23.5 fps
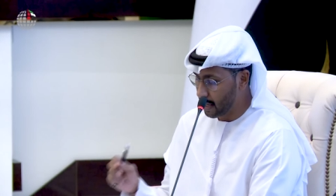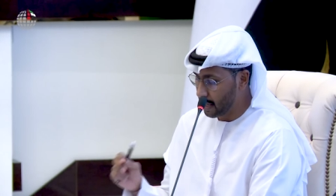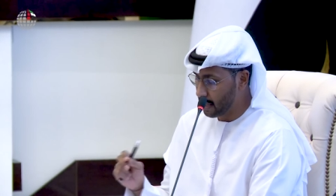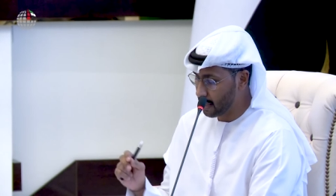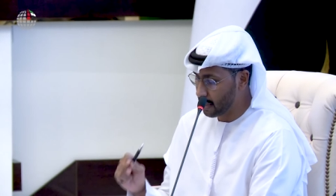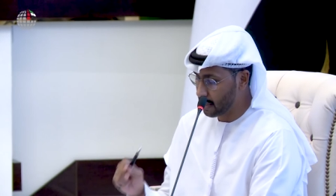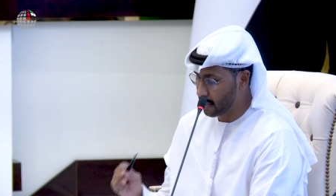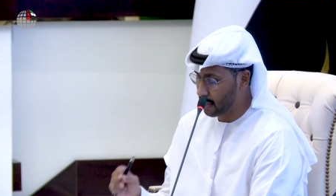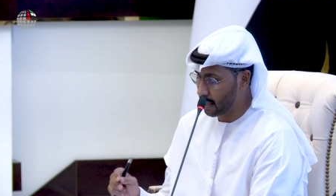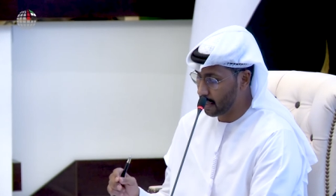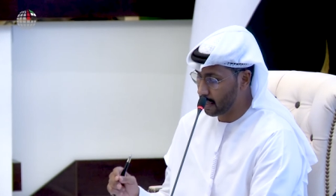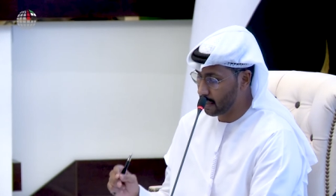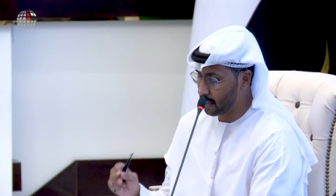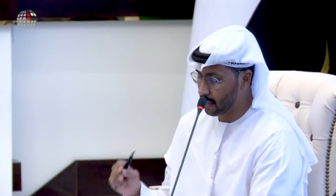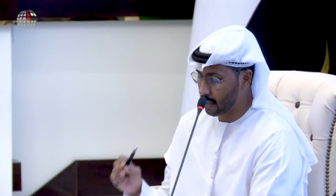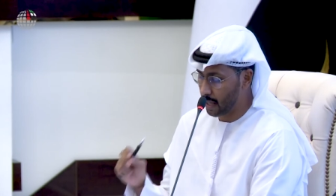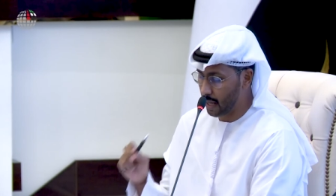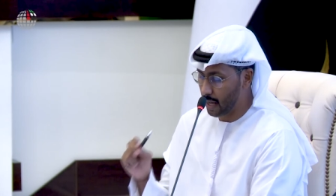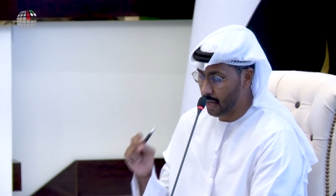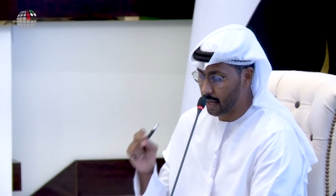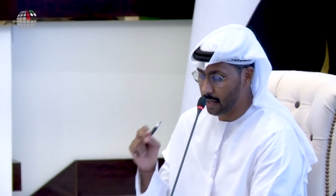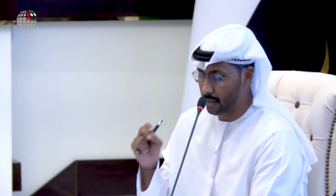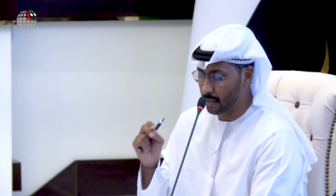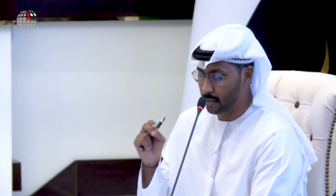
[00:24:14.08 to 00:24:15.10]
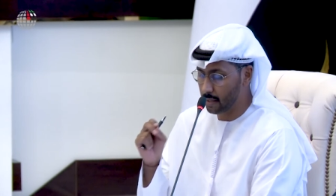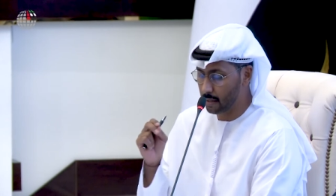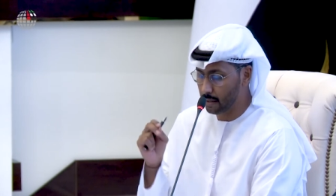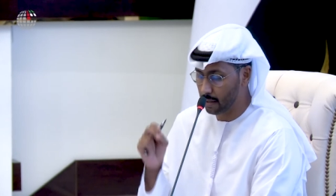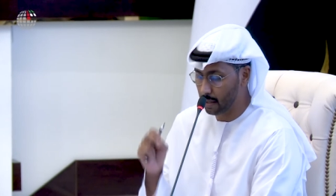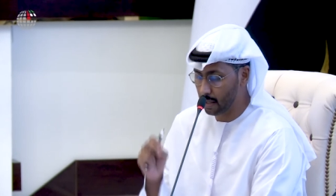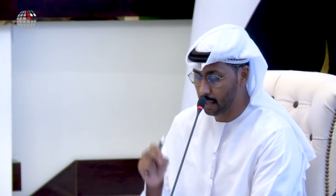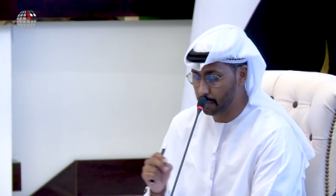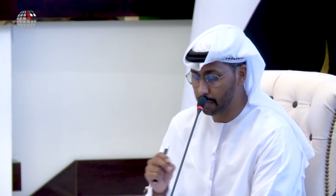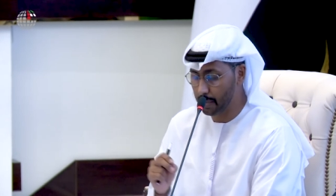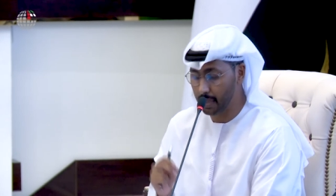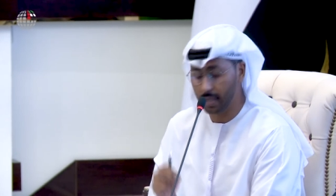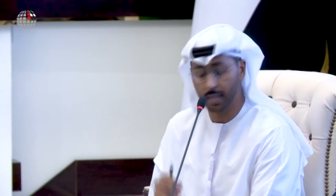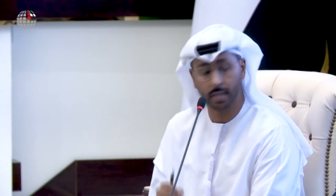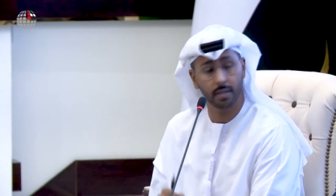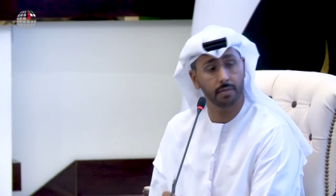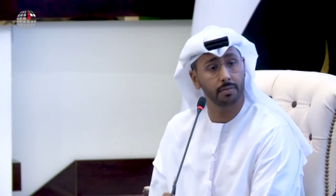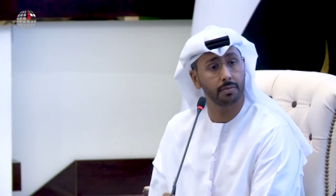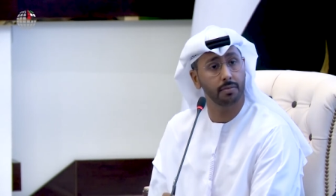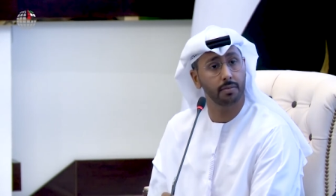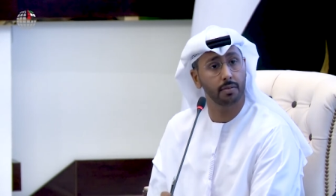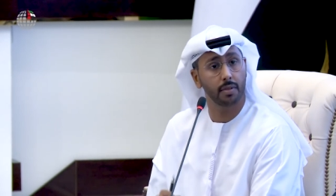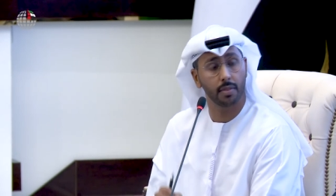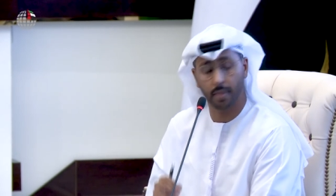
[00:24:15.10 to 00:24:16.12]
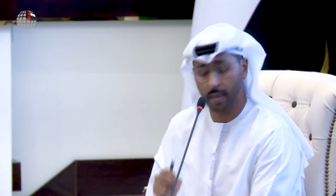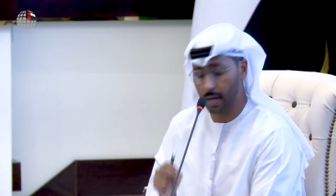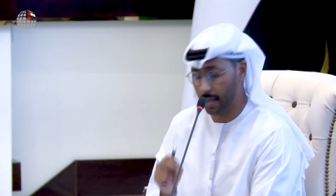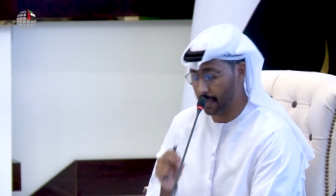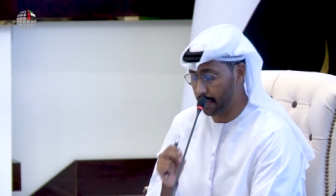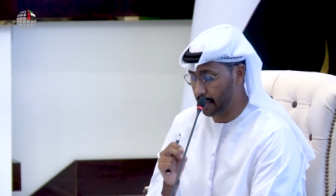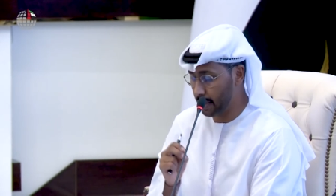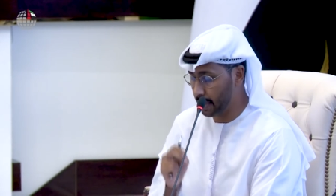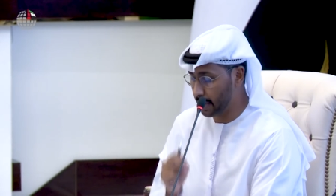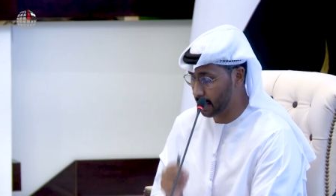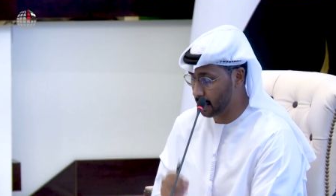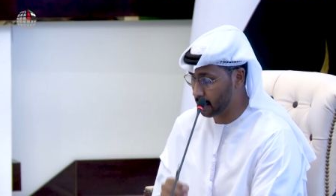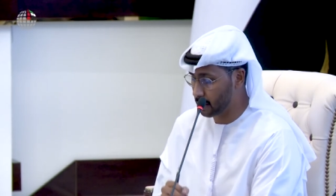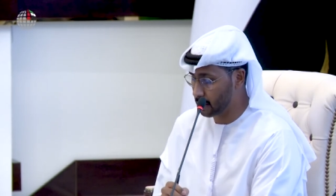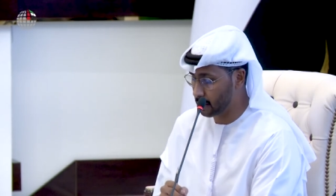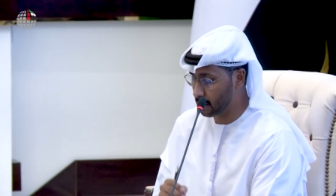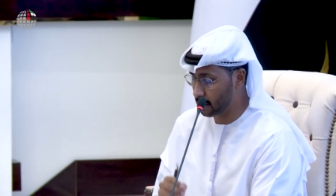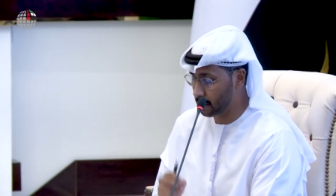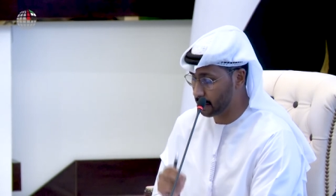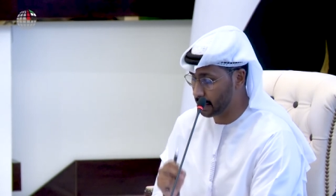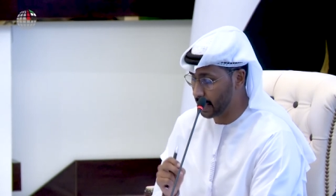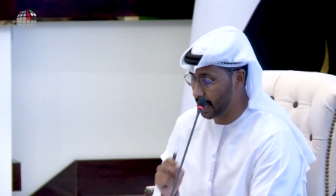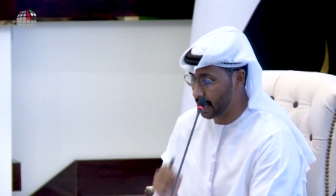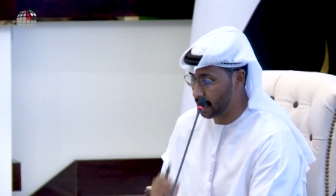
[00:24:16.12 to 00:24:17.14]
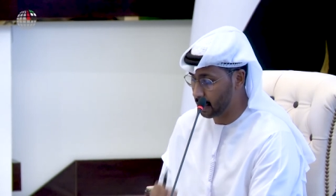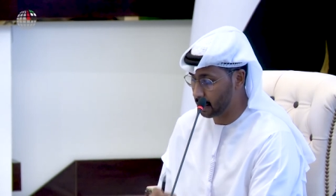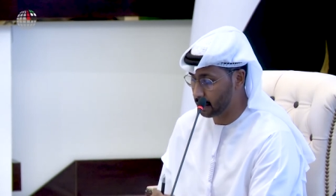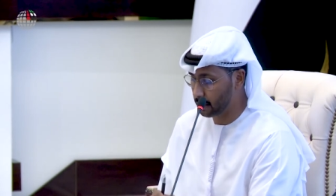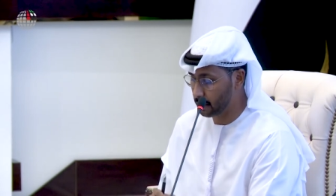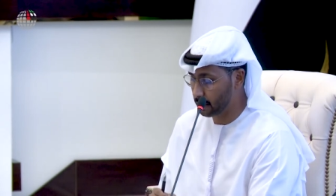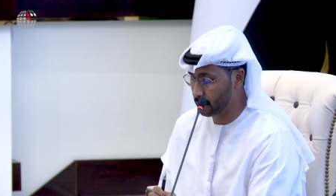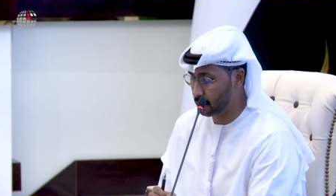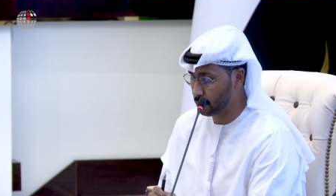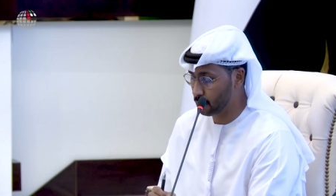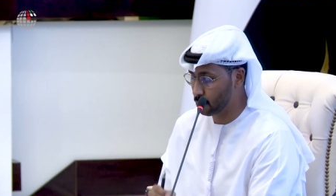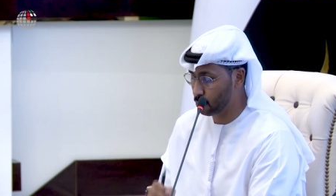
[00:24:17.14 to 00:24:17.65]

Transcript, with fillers: he said, I really believe that the next challenge